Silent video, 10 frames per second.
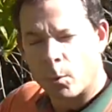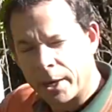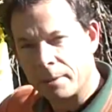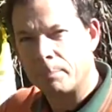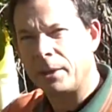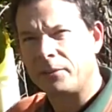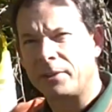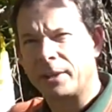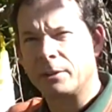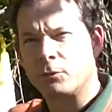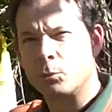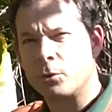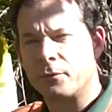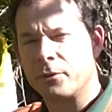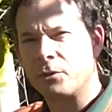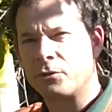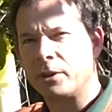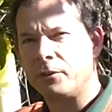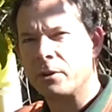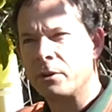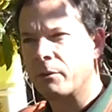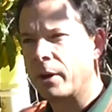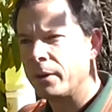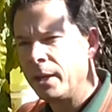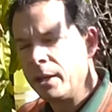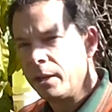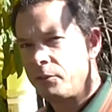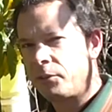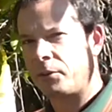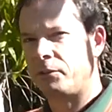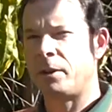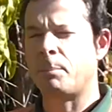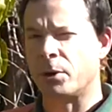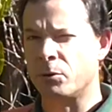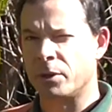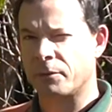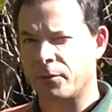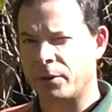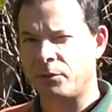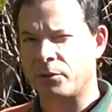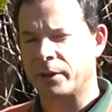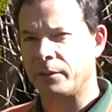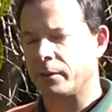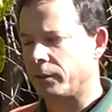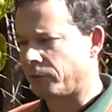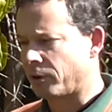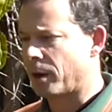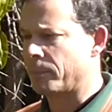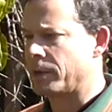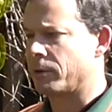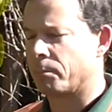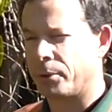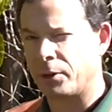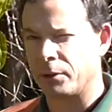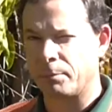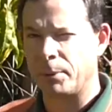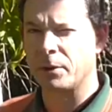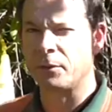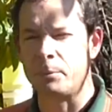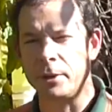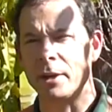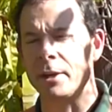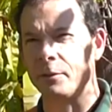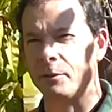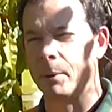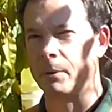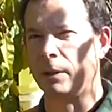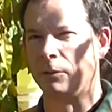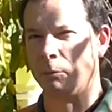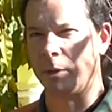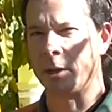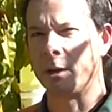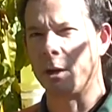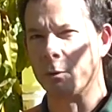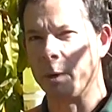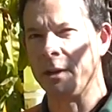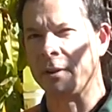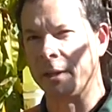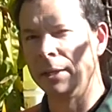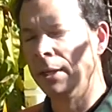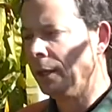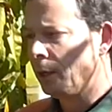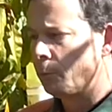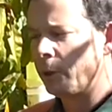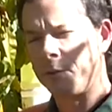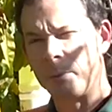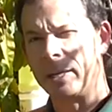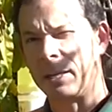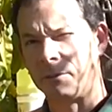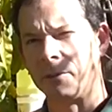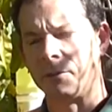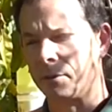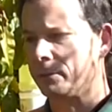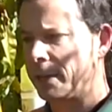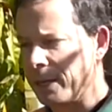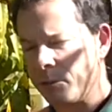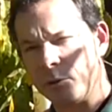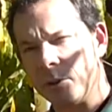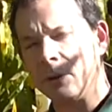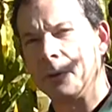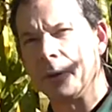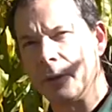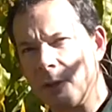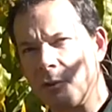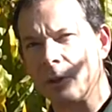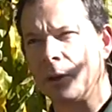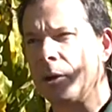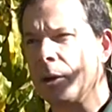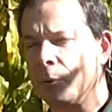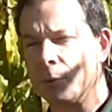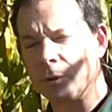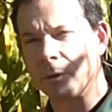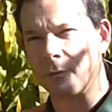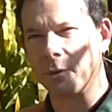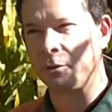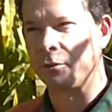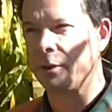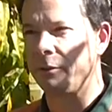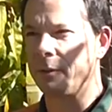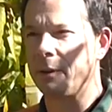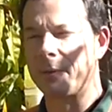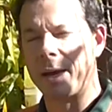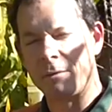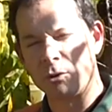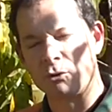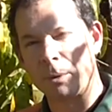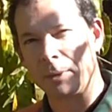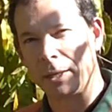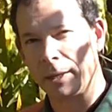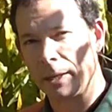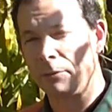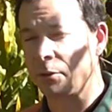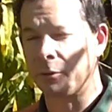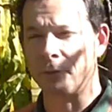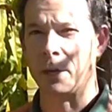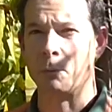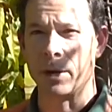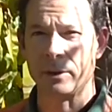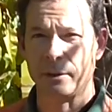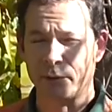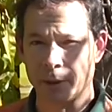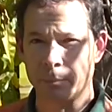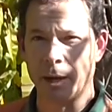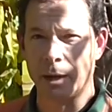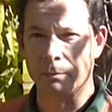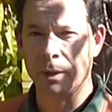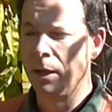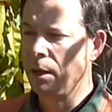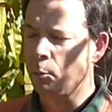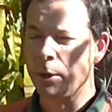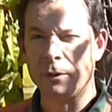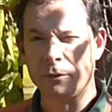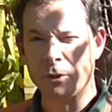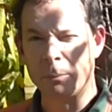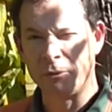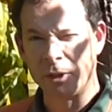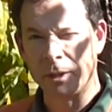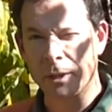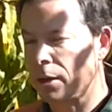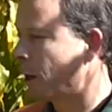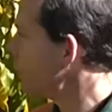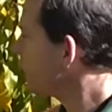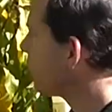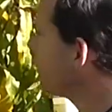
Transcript: one of the best uh, dwarf fruit trees you can grow and just a tip on all your fruit trees at this time of year in Perth because we don't experience a really cold winter once we get to sort of late June, early July, with all your fruit trees, if they haven't dropped their leaves, and often they won't because our, our winter's not particularly cold, it's